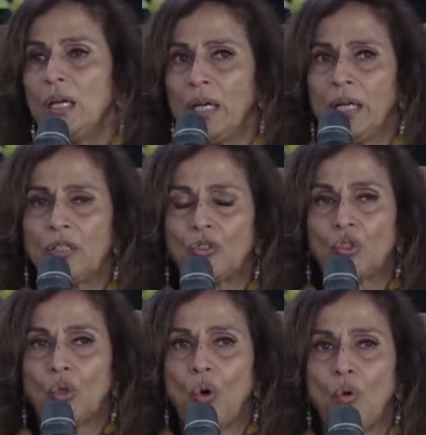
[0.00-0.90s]
And
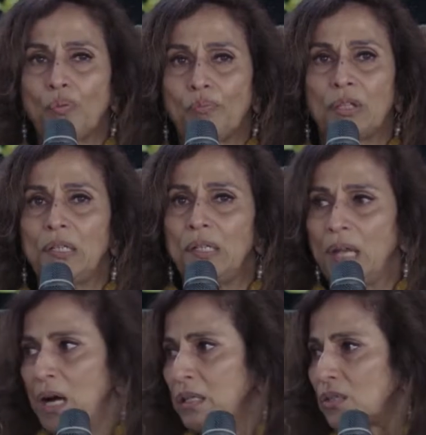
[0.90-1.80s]
so the
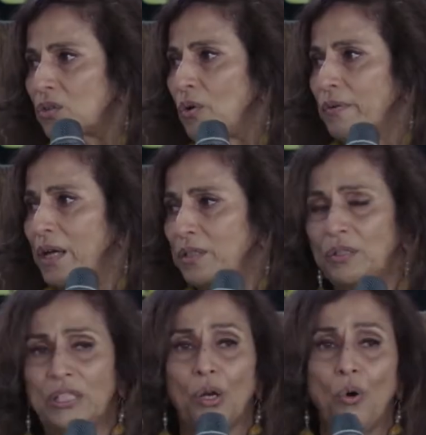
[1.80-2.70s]
last, or rather
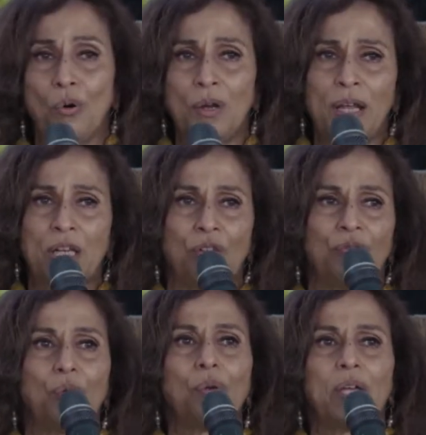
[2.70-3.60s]
the only
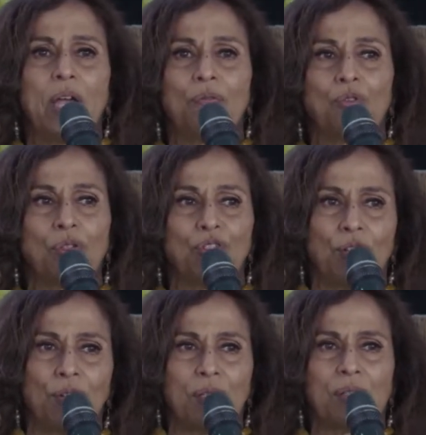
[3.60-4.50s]
interview he gave to a
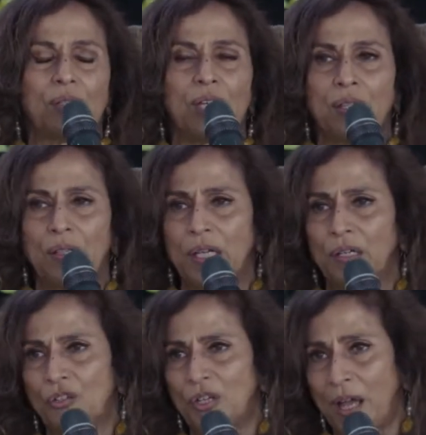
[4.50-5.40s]
journalist in the
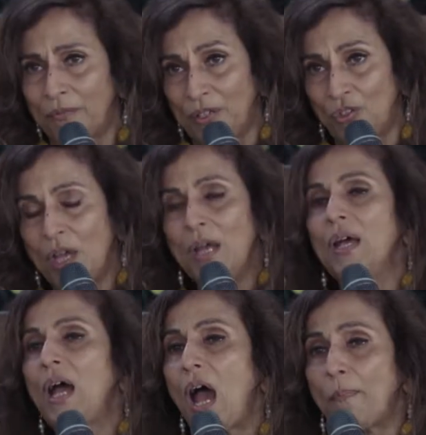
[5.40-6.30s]
English language
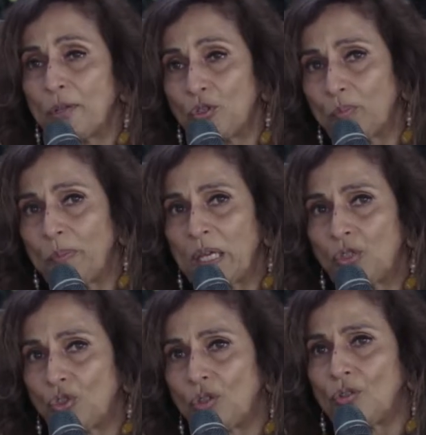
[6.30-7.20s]
happened to
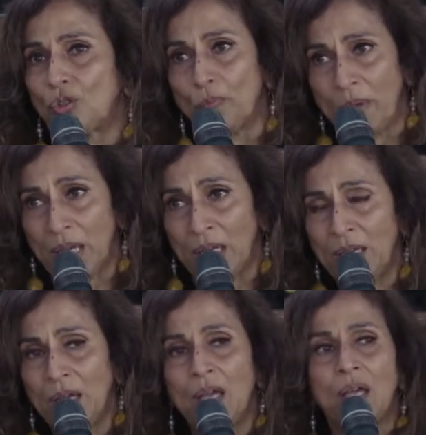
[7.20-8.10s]
be to
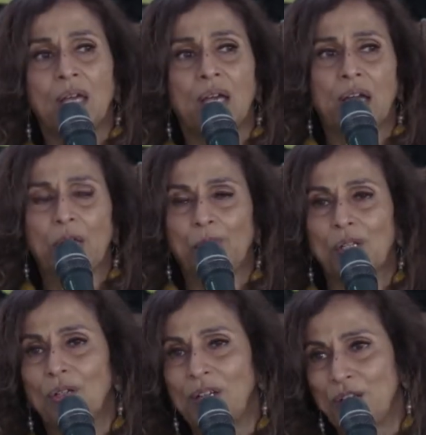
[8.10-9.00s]
me, and it was
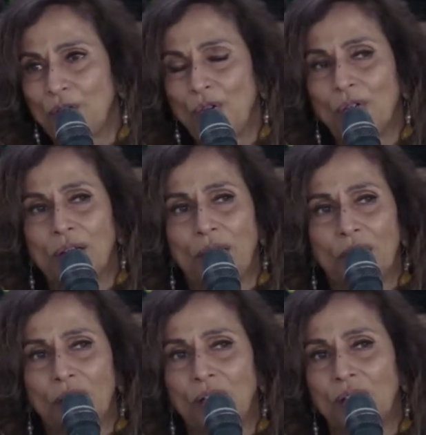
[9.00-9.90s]
an interview
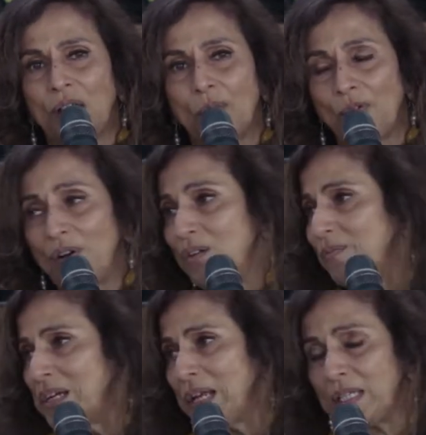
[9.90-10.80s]
conducted at Samovar
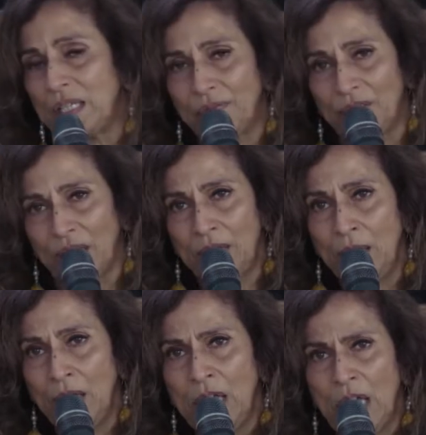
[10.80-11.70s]
one late
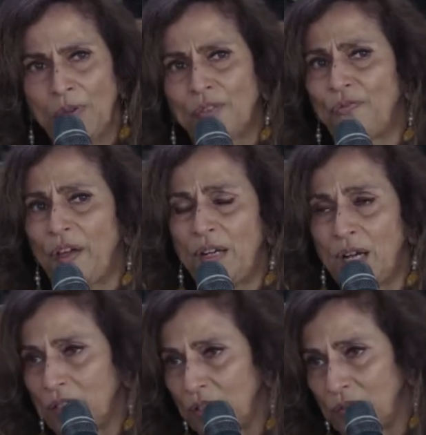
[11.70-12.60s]
evening. He was very
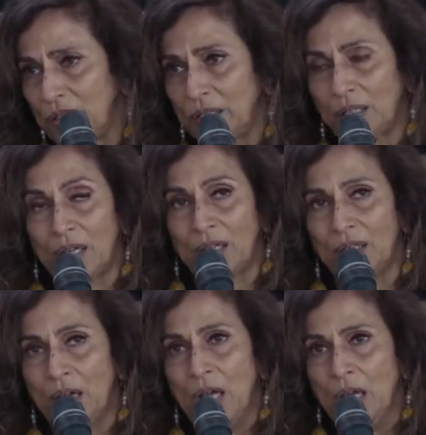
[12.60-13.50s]
articulate, and